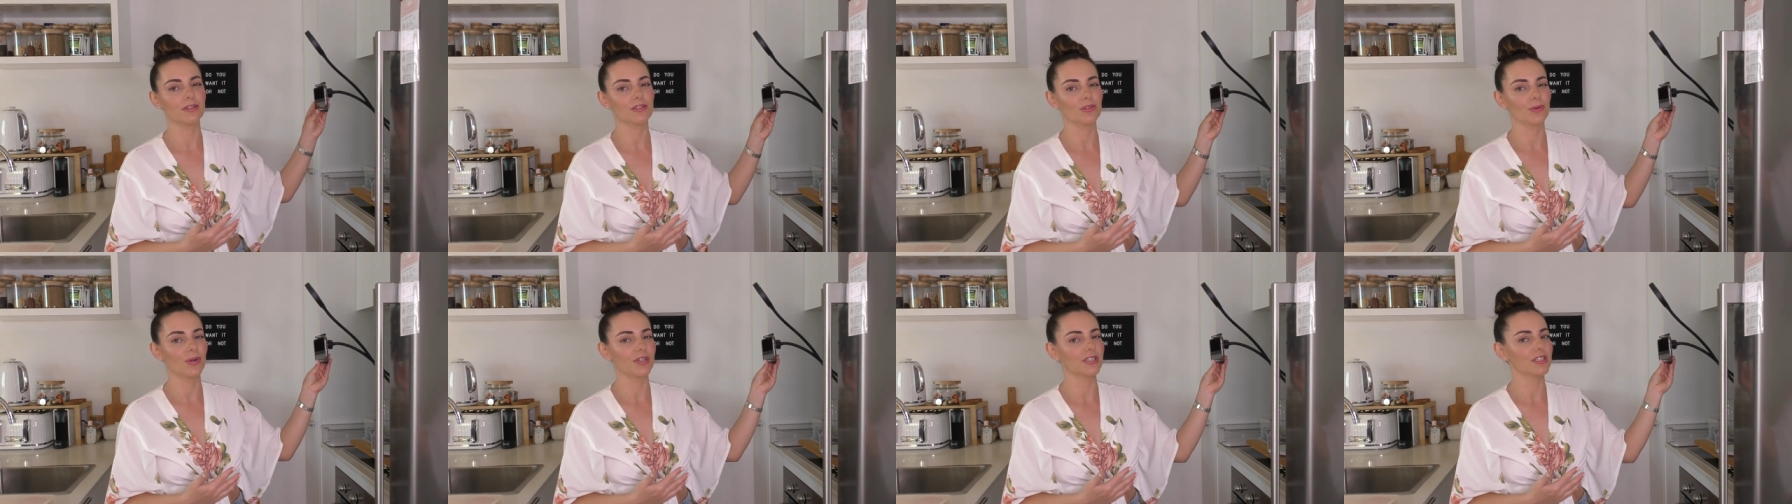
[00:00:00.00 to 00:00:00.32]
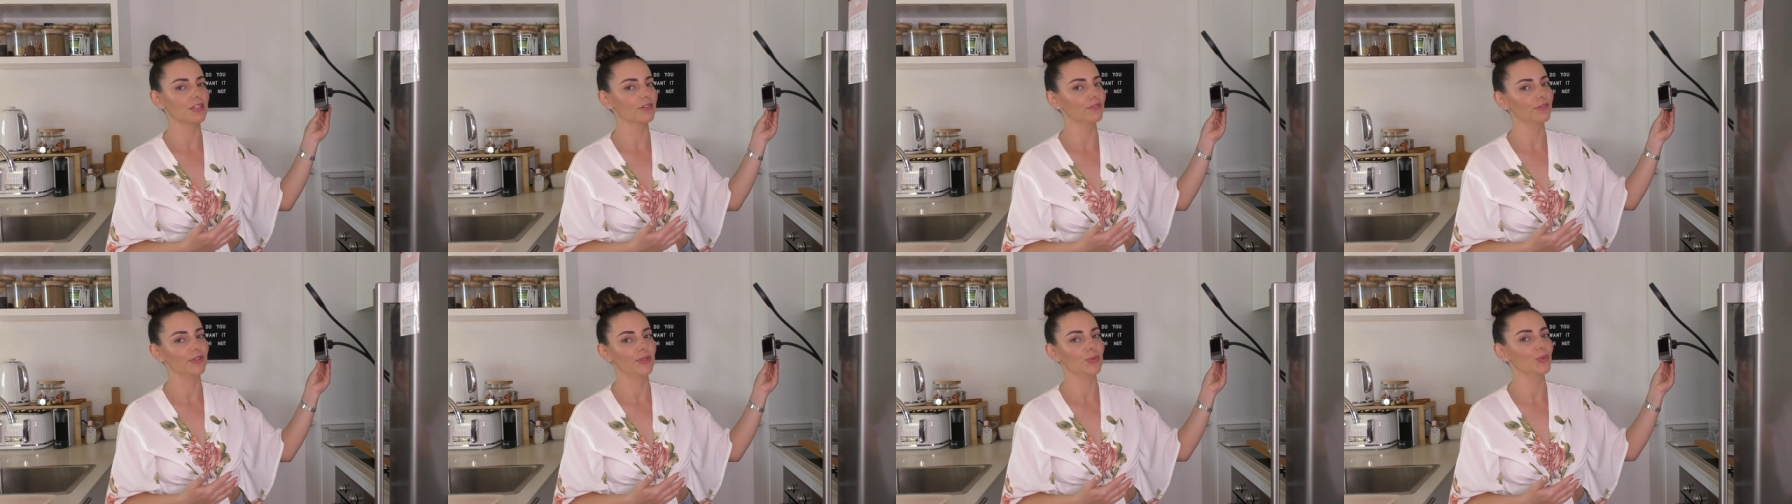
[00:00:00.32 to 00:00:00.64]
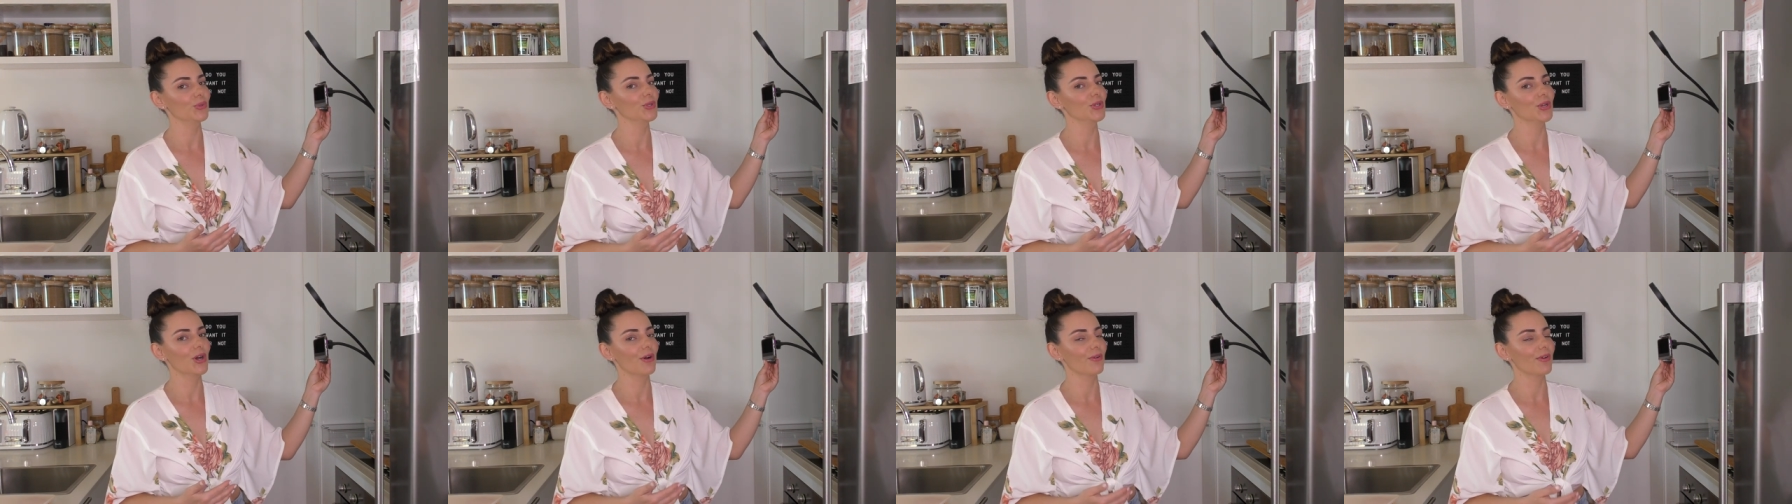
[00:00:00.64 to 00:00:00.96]
So I definitely
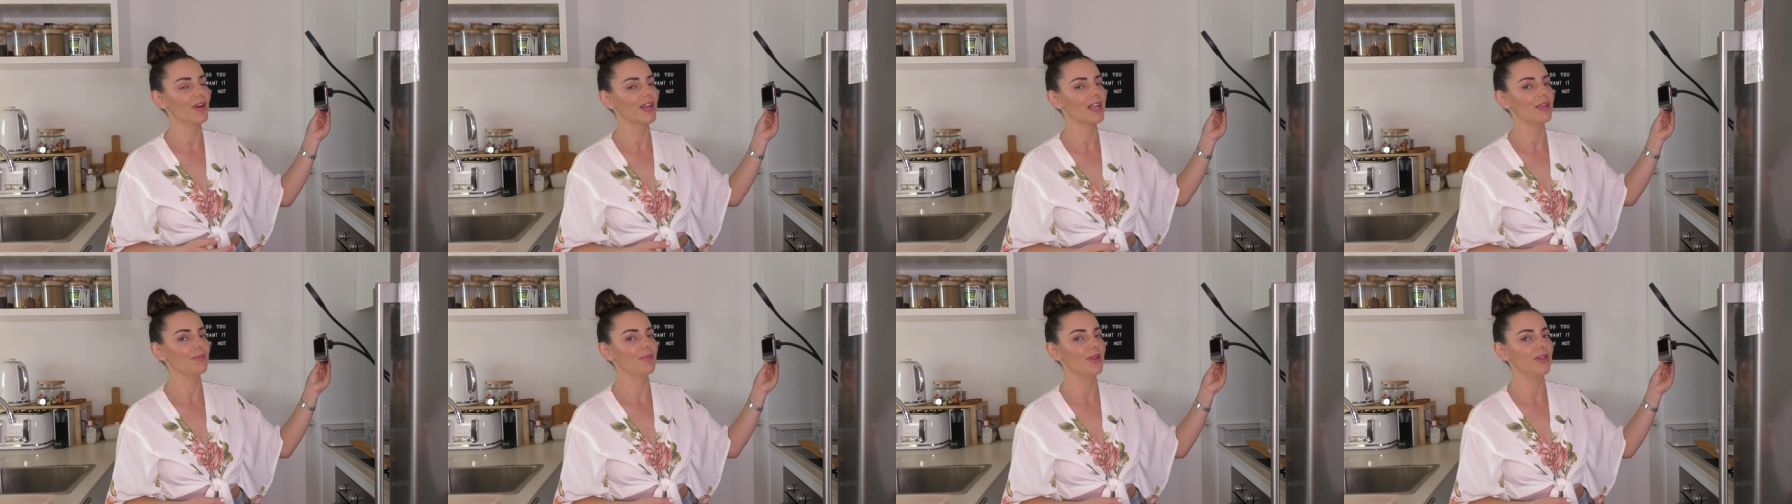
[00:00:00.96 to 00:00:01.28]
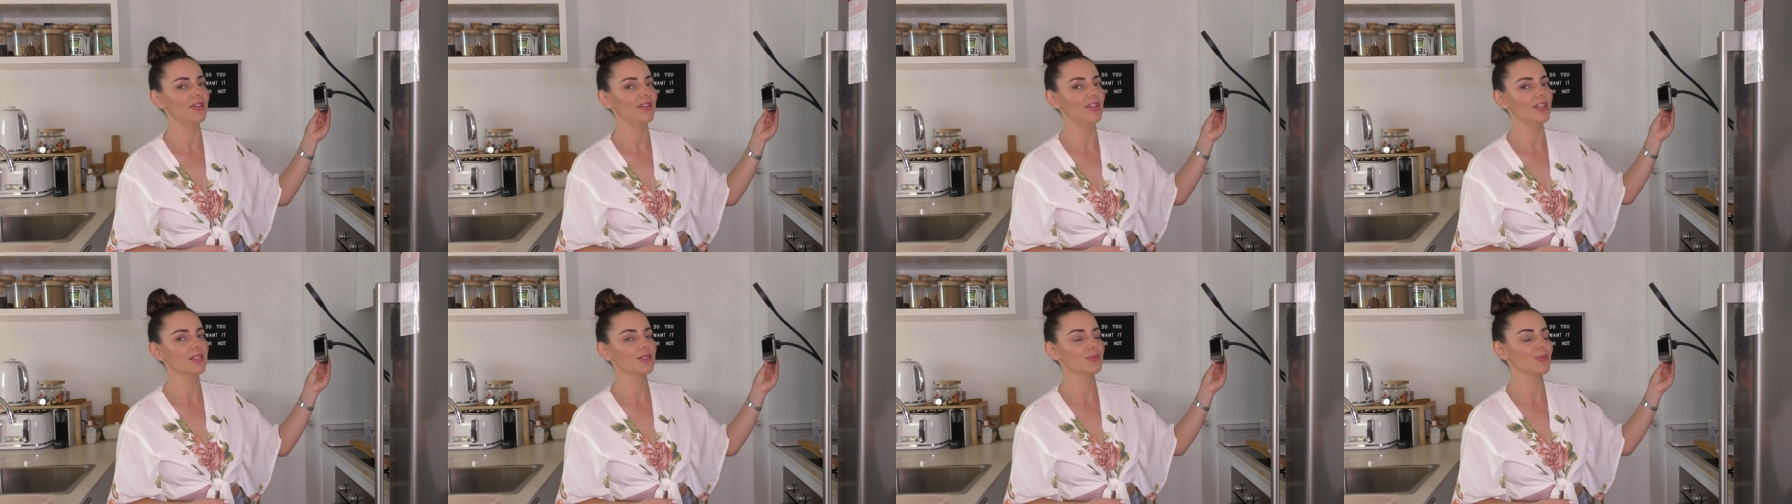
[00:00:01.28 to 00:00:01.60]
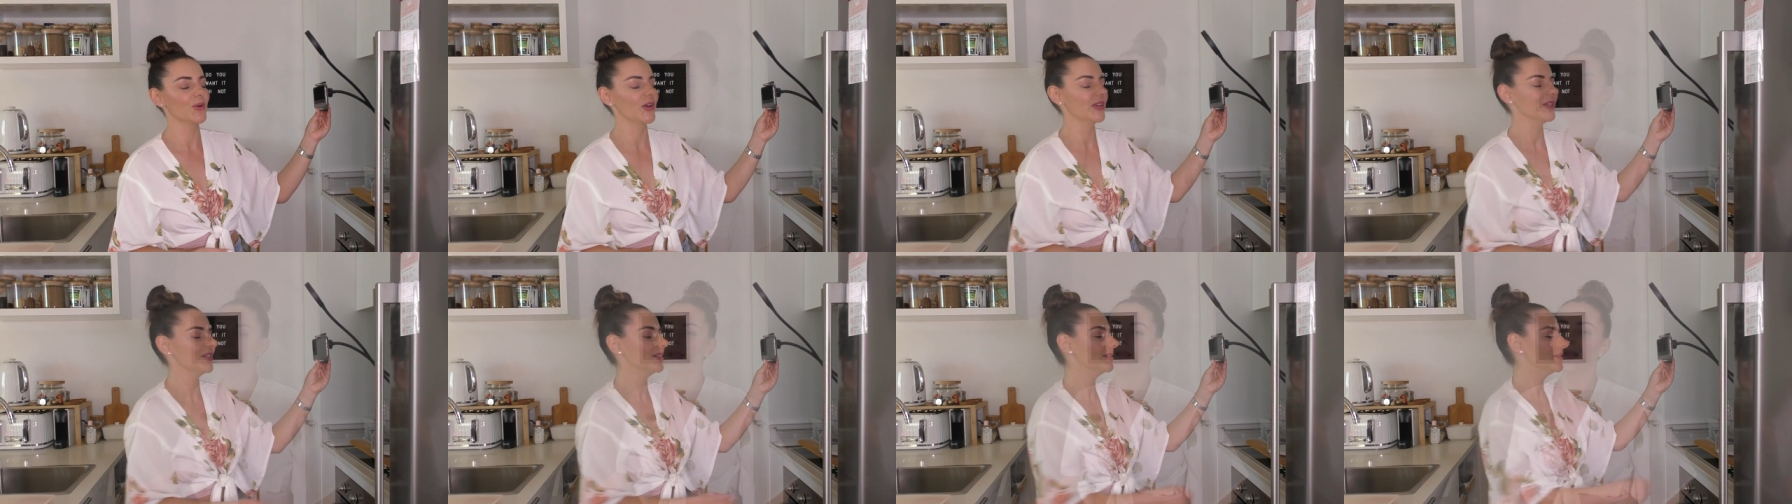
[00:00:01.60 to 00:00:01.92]
would not recommend this
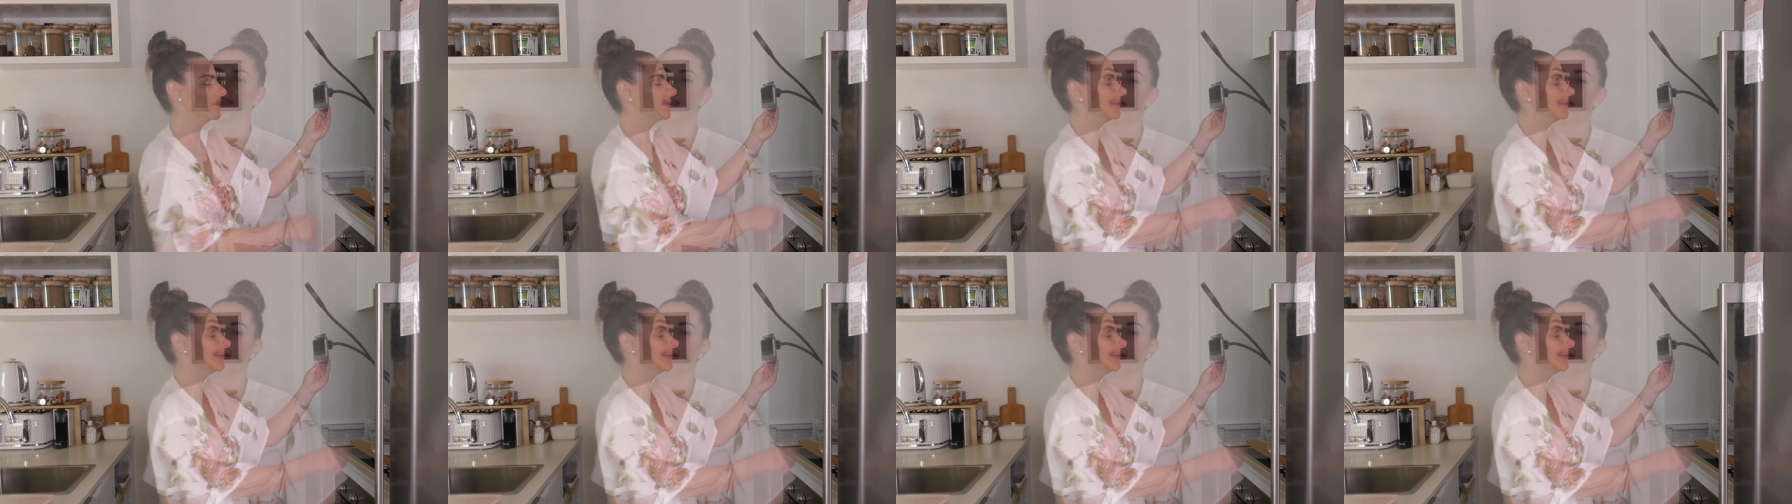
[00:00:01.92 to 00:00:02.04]
one.